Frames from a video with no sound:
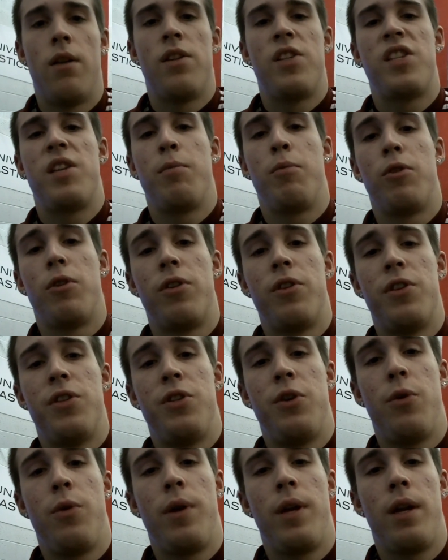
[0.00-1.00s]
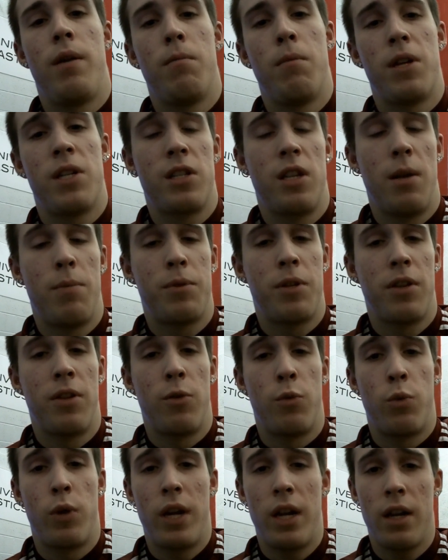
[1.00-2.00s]
Similar to doing muscle ups on
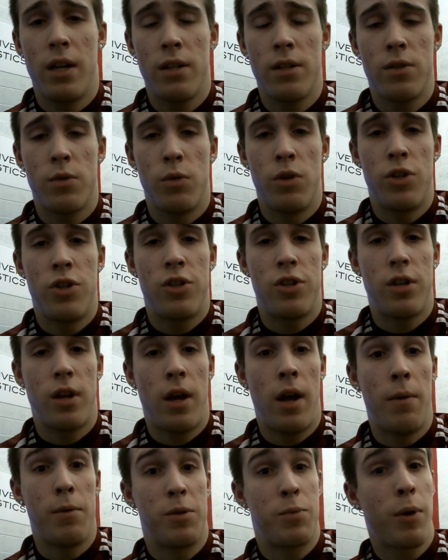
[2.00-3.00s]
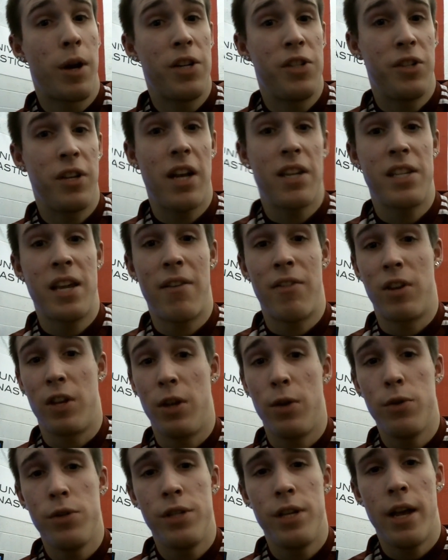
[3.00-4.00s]
the rings, which I'm surprised you guys haven't
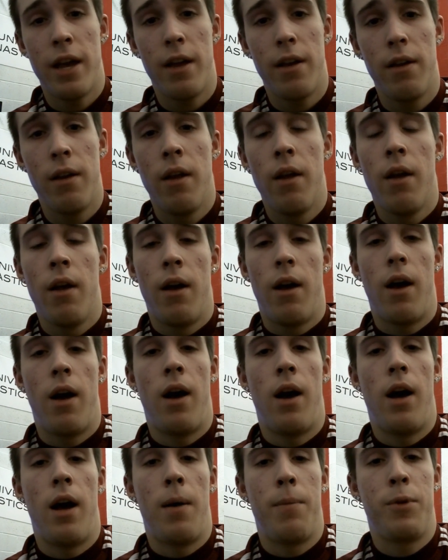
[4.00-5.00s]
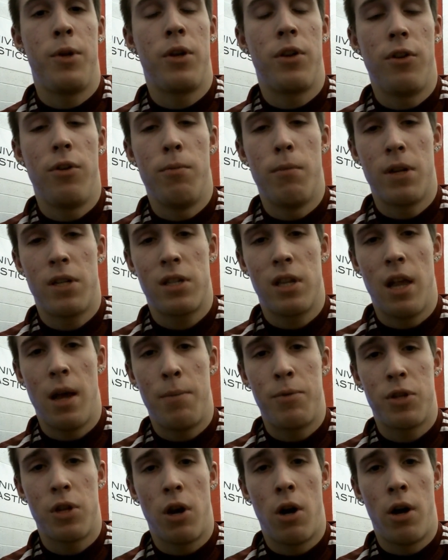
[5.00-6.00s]
used yet, you can do muscle
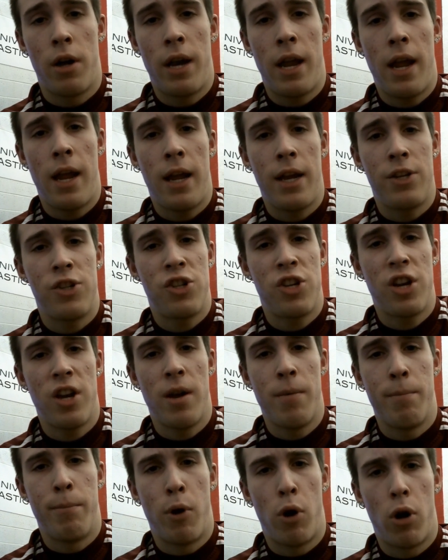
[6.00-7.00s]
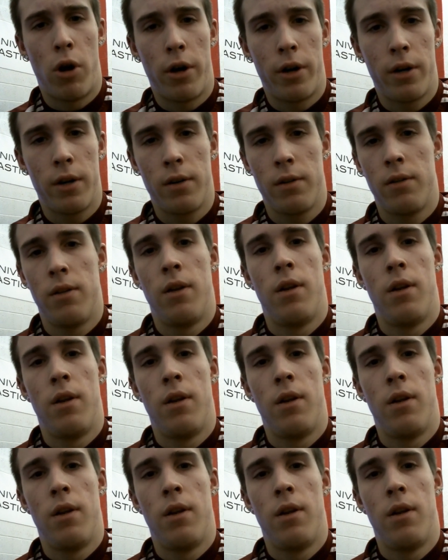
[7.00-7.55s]
ups on a chin-up bar.